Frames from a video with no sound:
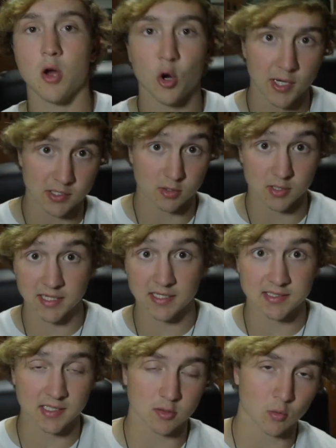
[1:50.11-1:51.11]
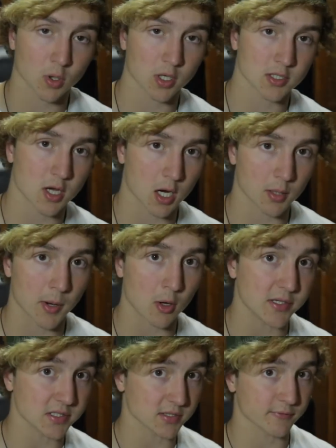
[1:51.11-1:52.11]
Okay, so the next thing that we're going to talk
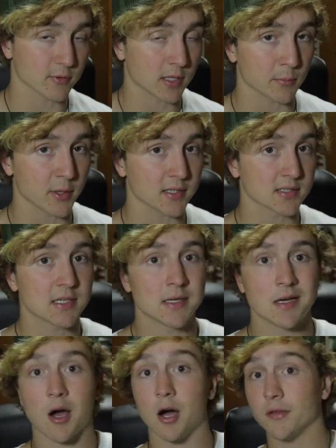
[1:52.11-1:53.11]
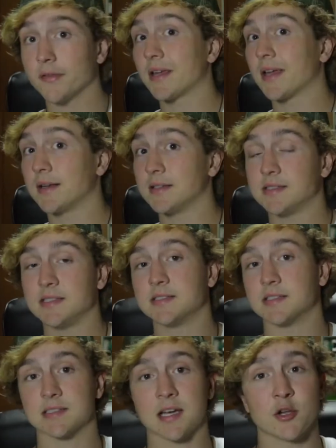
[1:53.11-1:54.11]
about is the frame rates. On the Canon
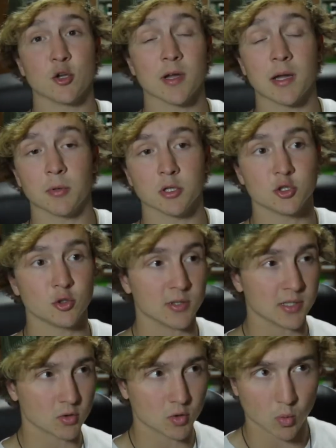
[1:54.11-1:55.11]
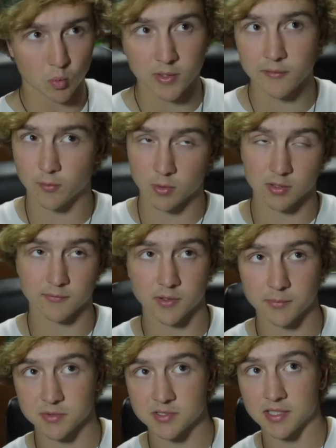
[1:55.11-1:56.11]
T6i, you're able to shoot in 24
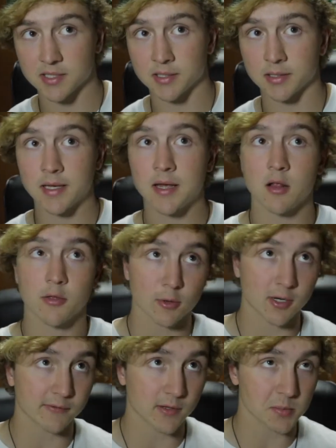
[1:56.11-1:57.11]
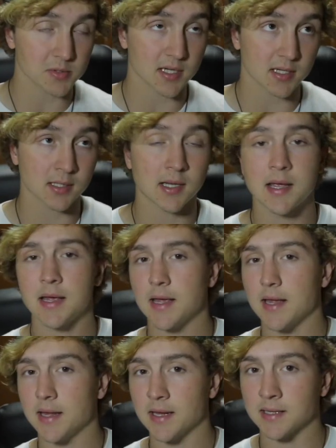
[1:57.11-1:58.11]
frames per second, 30 frames per second,
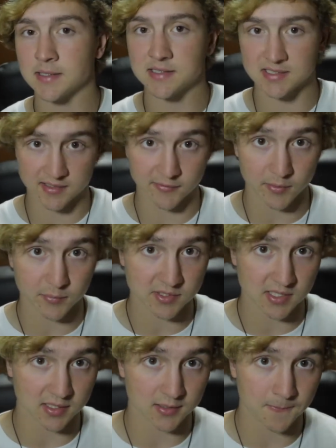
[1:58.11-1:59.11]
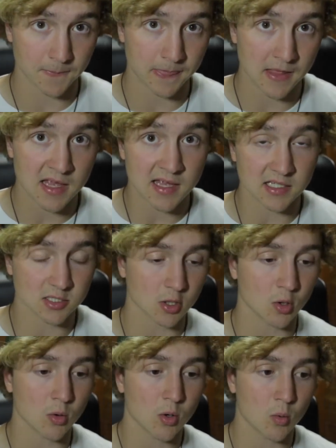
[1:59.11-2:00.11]
and 60 frames per second. And
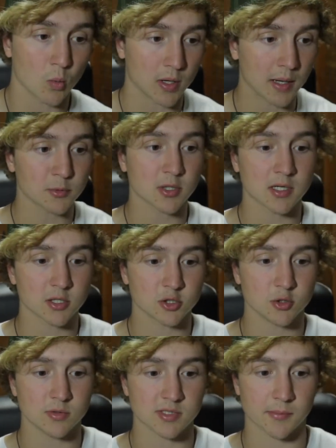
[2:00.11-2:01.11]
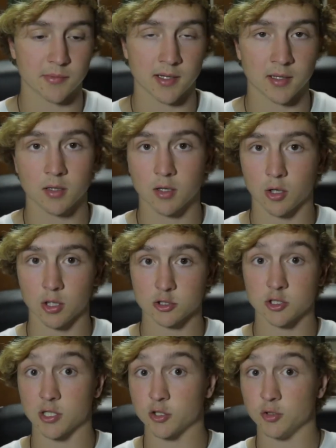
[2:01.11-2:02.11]
so when I'm trying to shoot something or
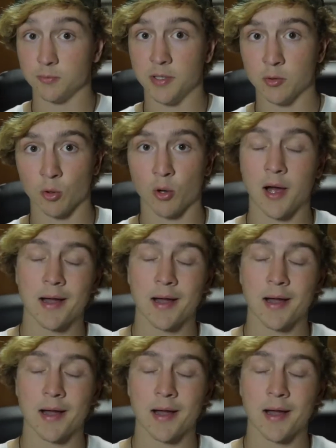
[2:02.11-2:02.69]
try to shoot B-roll,